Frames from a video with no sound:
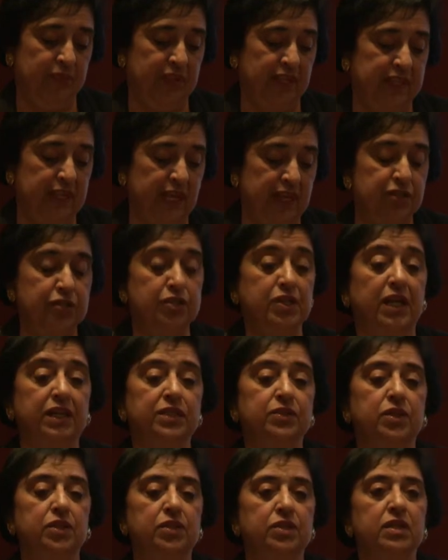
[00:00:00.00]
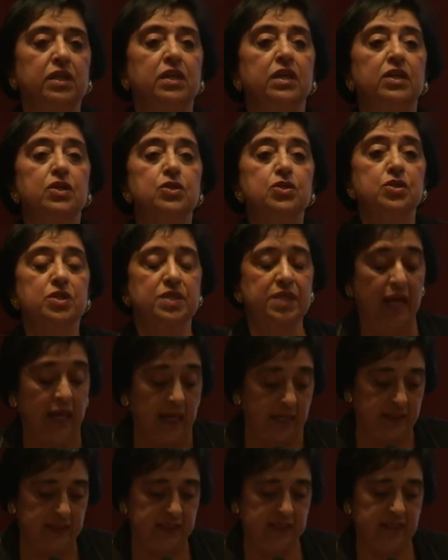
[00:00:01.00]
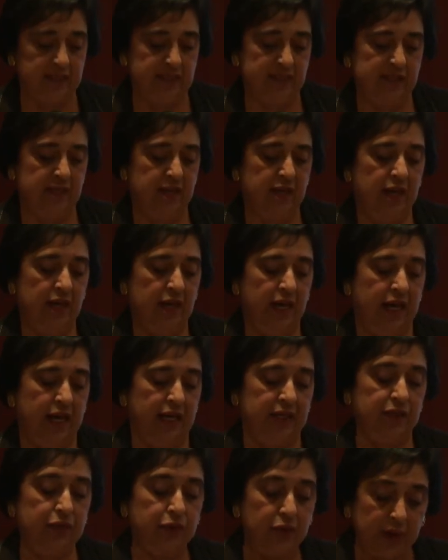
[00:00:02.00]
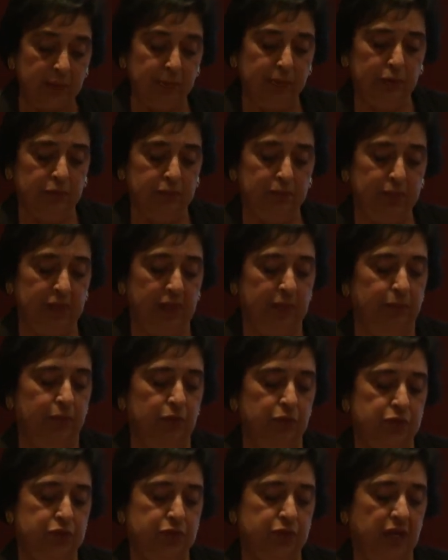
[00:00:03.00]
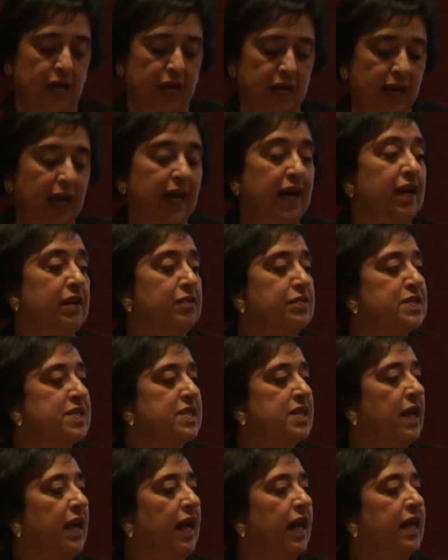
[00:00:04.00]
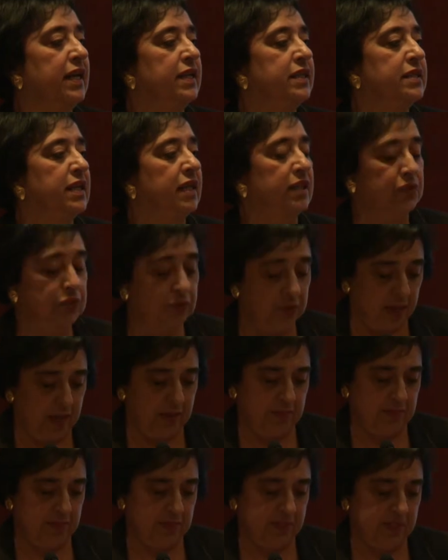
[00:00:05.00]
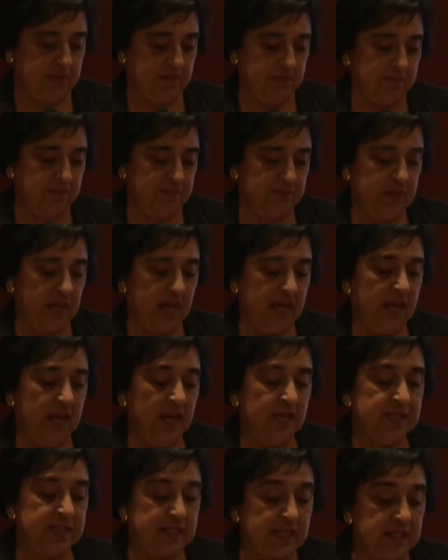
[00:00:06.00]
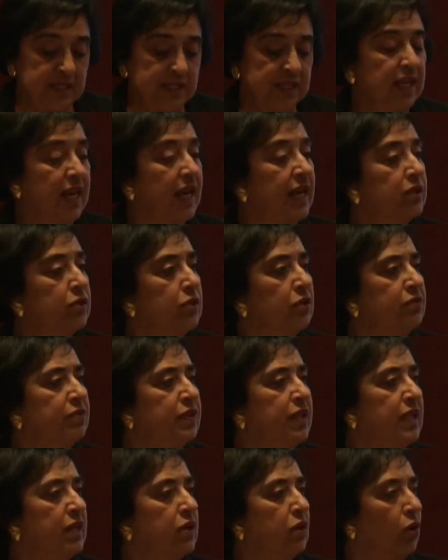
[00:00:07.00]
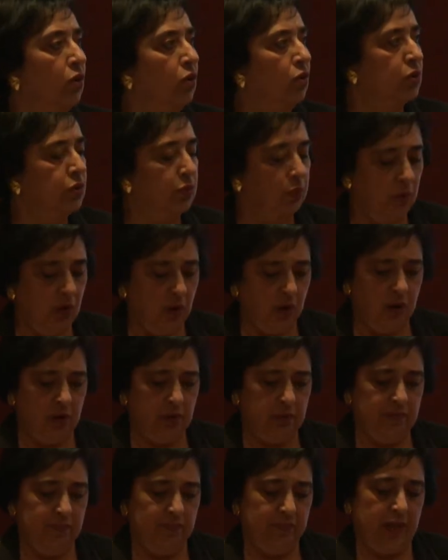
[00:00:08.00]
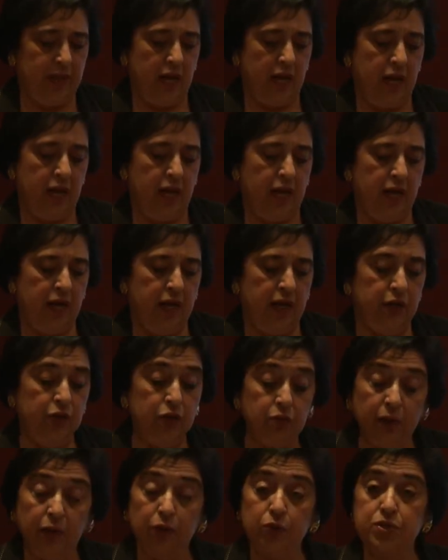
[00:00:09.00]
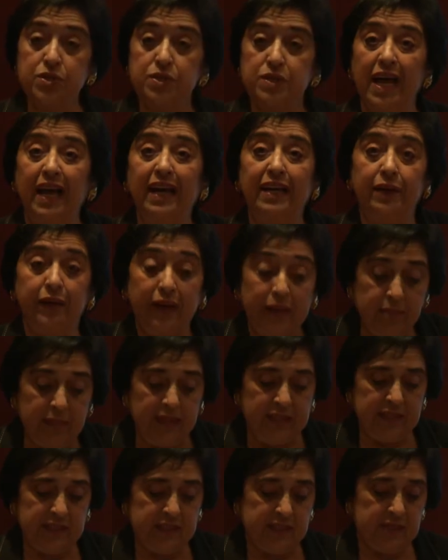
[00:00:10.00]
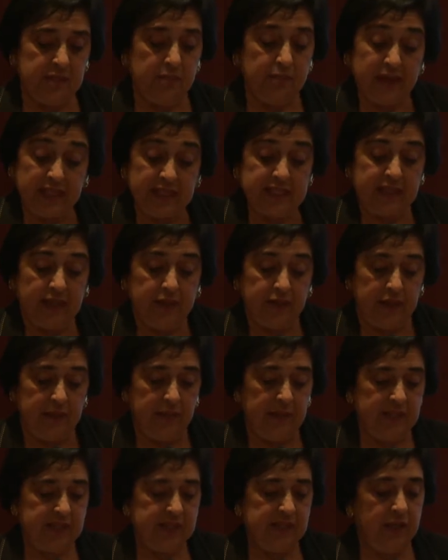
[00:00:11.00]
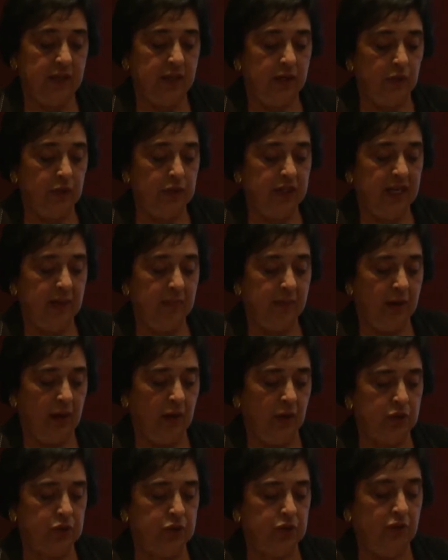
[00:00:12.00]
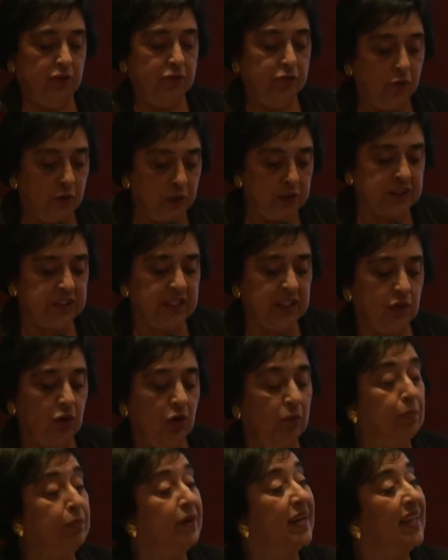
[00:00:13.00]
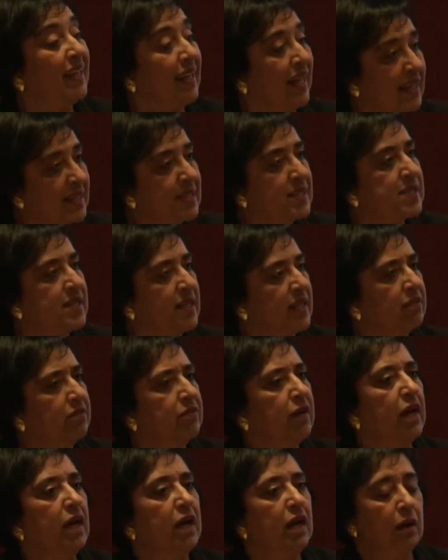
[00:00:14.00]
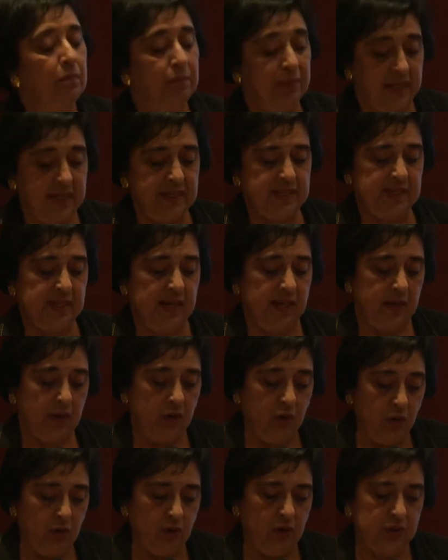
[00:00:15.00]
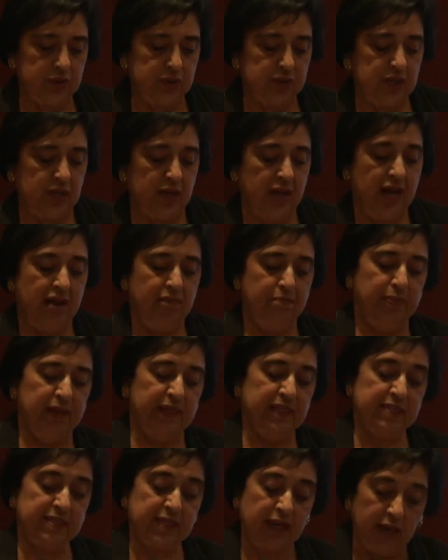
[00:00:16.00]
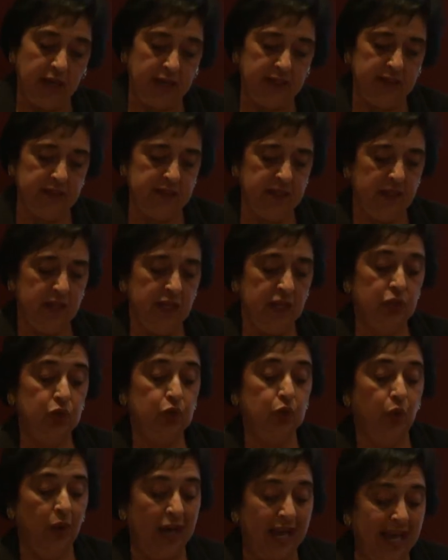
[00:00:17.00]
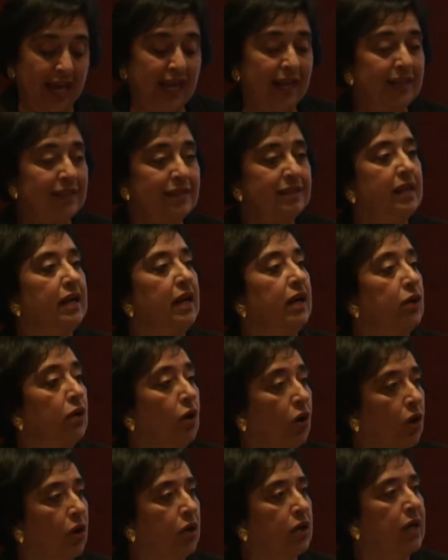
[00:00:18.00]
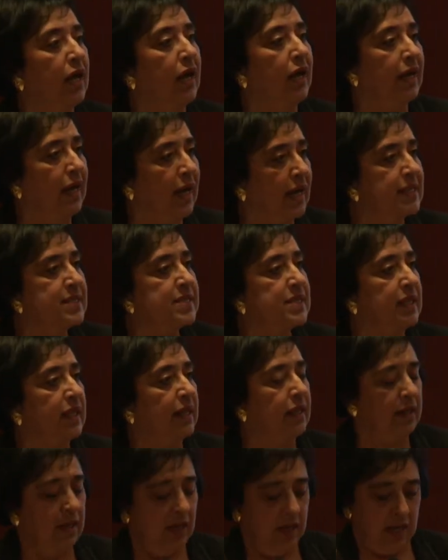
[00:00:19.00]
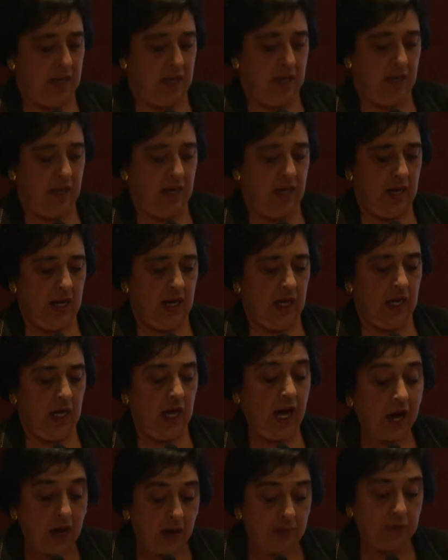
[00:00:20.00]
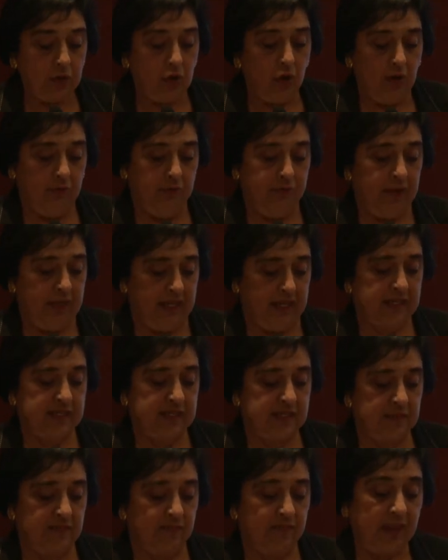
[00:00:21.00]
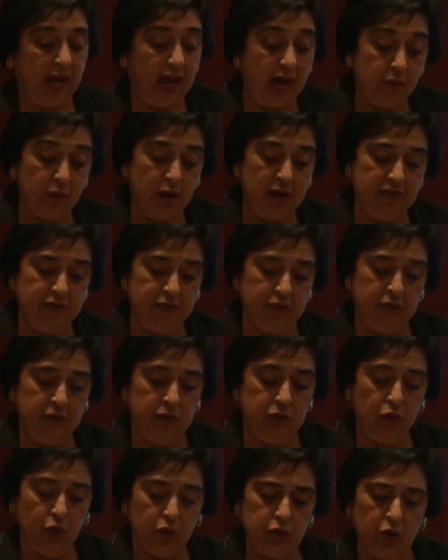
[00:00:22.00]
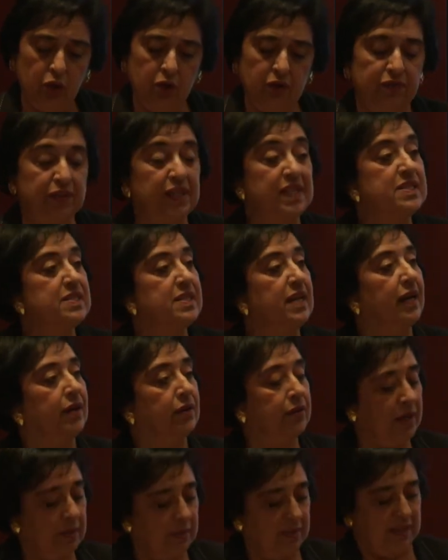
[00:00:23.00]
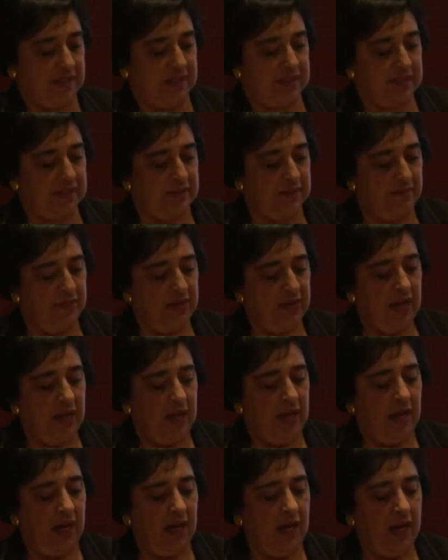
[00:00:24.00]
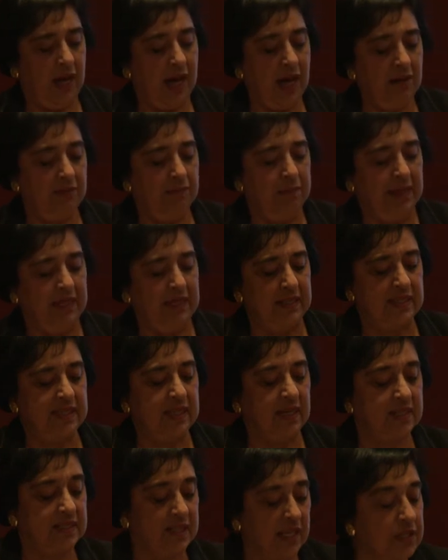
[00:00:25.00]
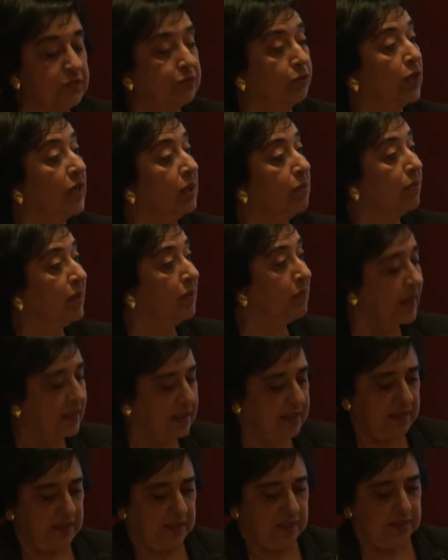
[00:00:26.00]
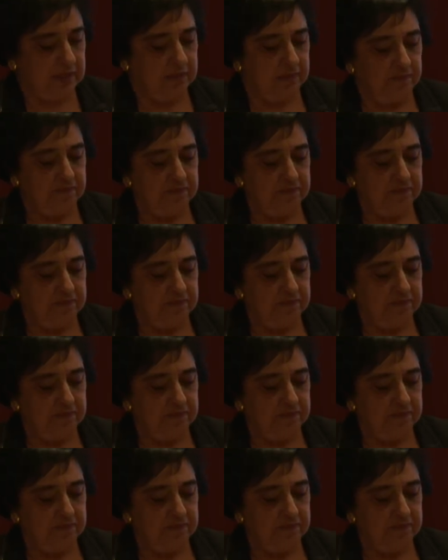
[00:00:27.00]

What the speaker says: that has shattered societies and crippled people's lives and dreams. Since the end of the Cold War, numerous agreements, peace agreements, including about 40 comprehensive peace accords, have been signed to end long-lasting armed conflicts. However, not all of these agreements have been successfully implemented.